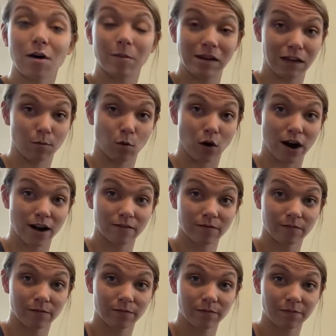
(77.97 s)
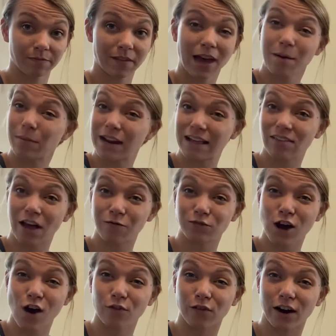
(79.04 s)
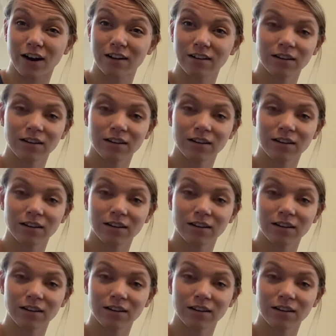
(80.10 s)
many more? How many left over?